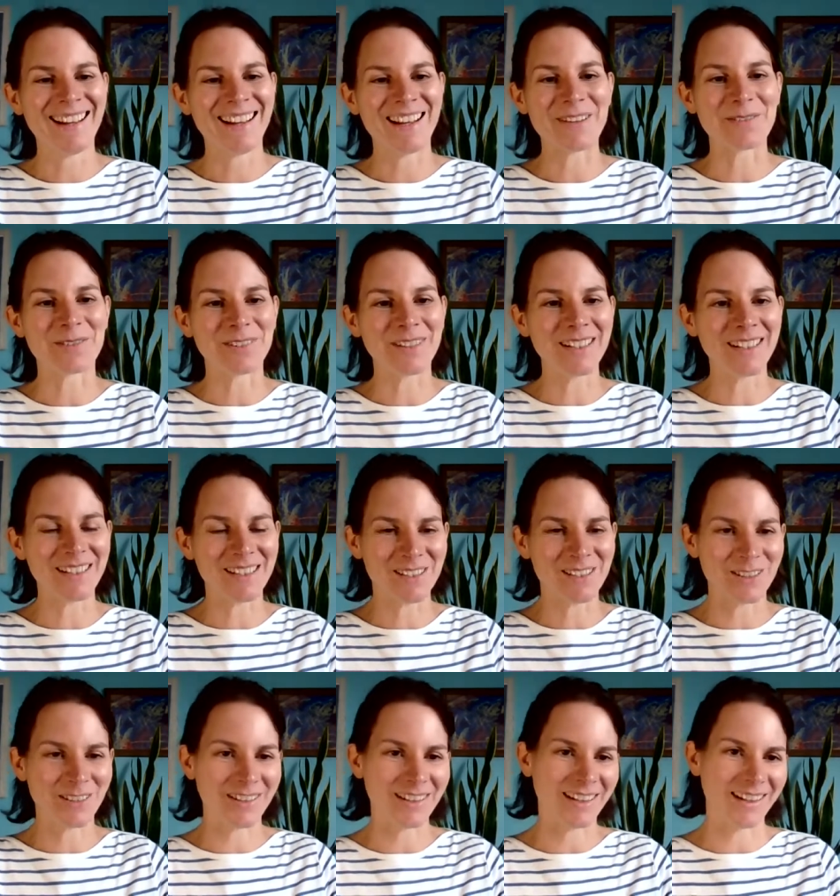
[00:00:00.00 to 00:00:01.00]
I'm really
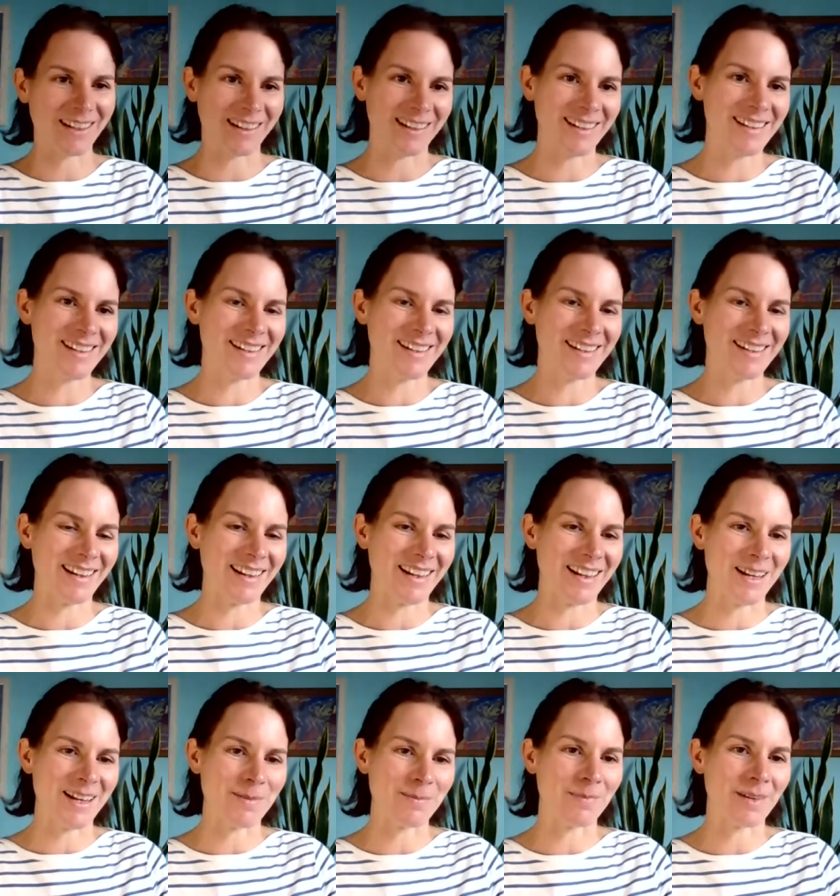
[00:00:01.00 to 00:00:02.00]
enjoying it.
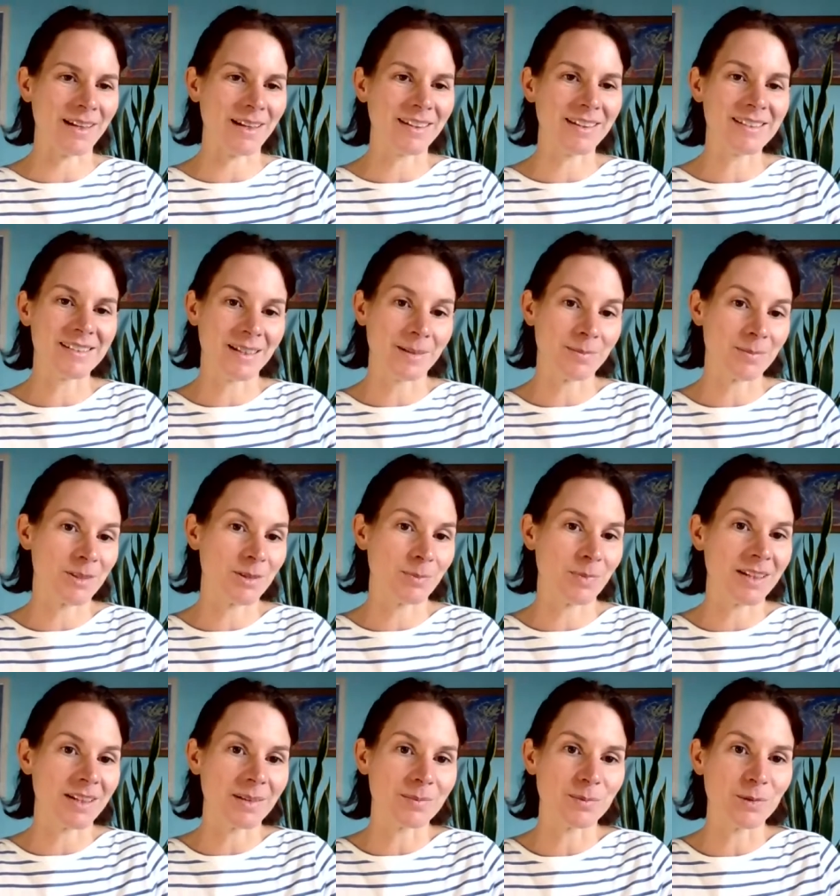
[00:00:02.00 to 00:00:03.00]
I did some
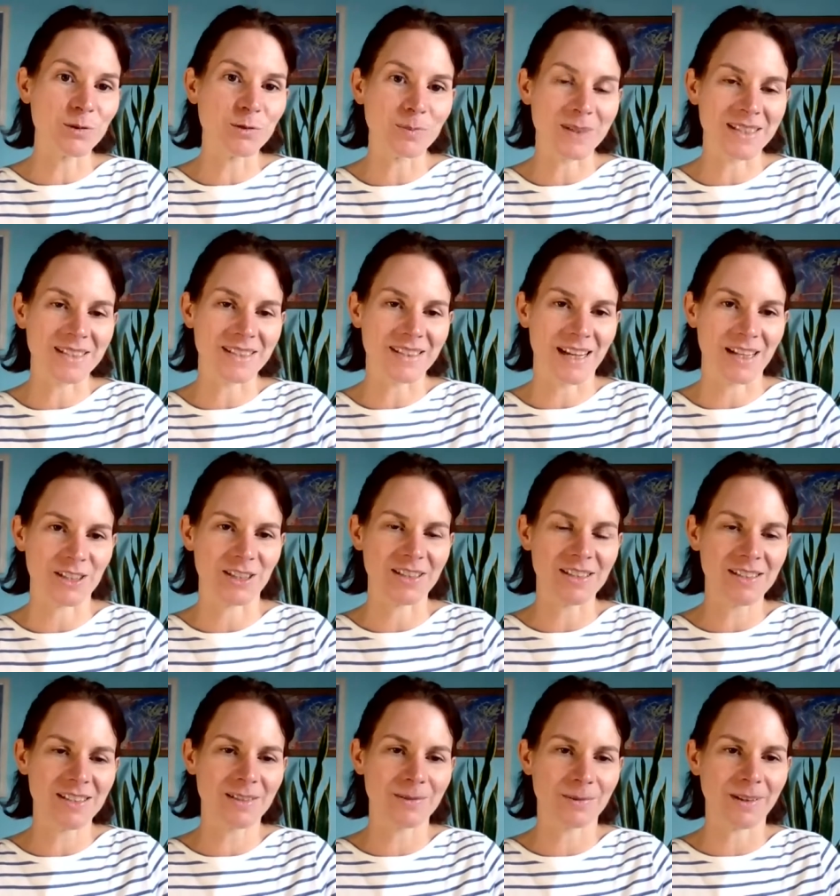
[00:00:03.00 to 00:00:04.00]
somatic movement
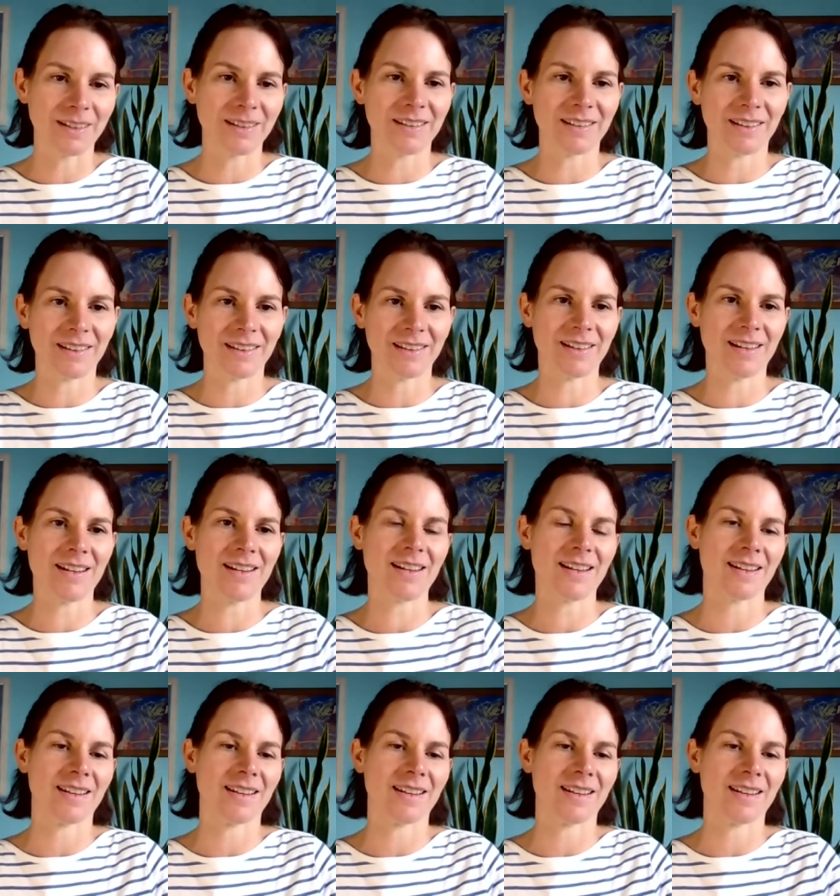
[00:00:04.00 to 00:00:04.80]
sessions with Dieter,